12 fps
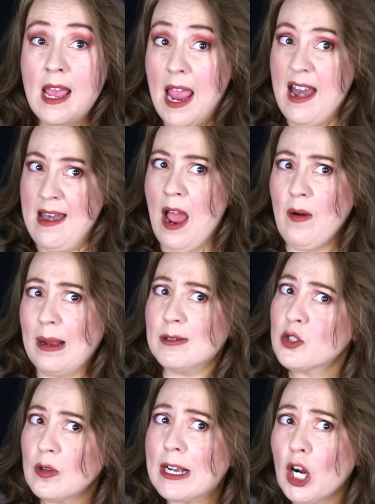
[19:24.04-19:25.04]
And now I'm
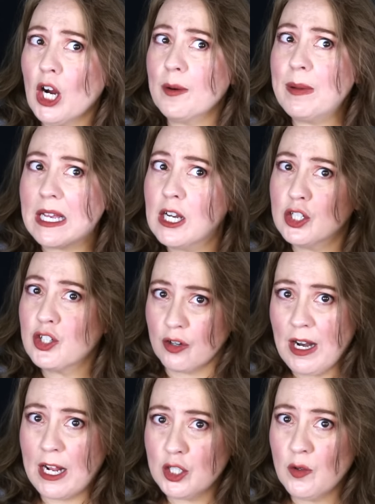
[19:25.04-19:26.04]
triggered because you're
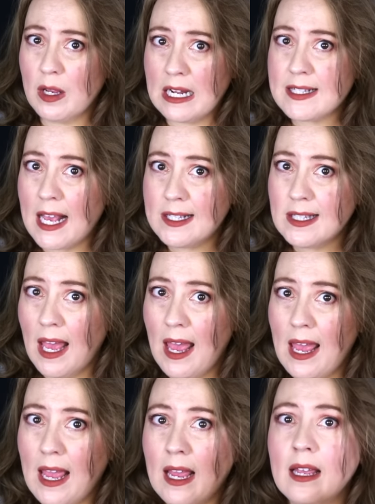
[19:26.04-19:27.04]
not doing as I
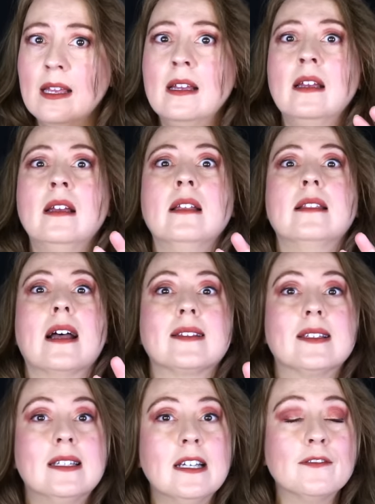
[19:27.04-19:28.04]
say.
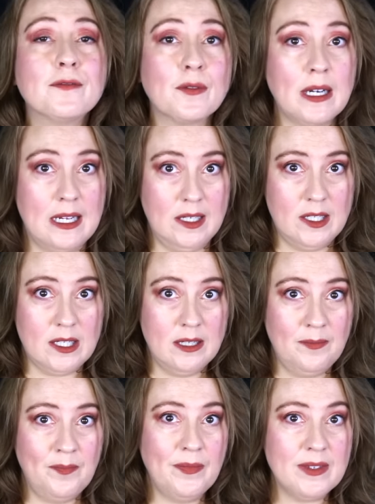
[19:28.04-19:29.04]
That's different.
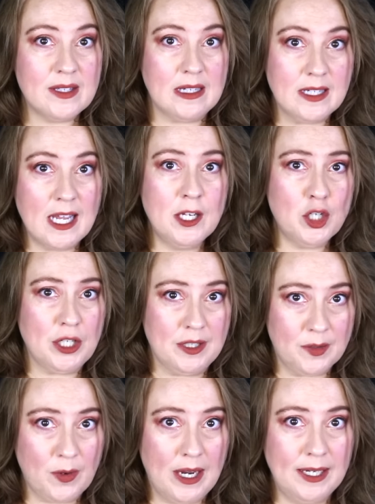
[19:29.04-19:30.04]
It's
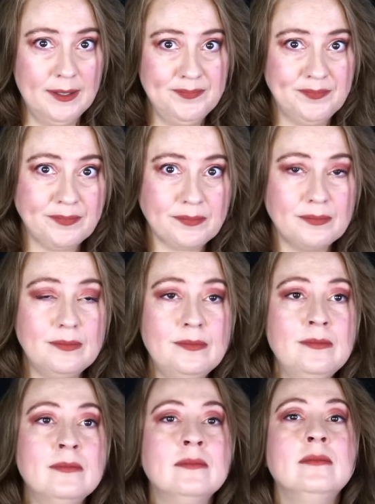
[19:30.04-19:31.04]
intentions, right?
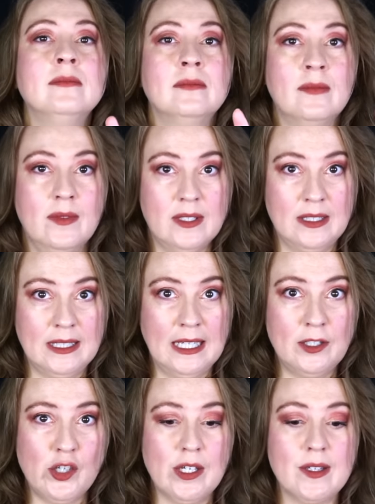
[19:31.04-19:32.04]
It's
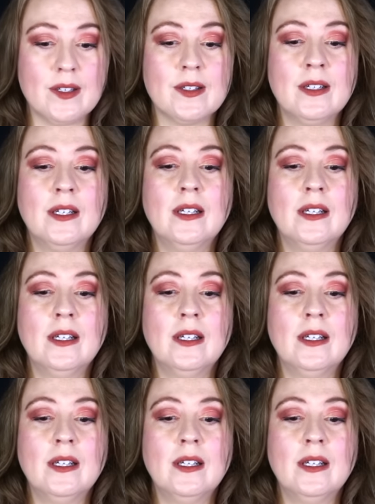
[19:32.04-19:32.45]
intentions.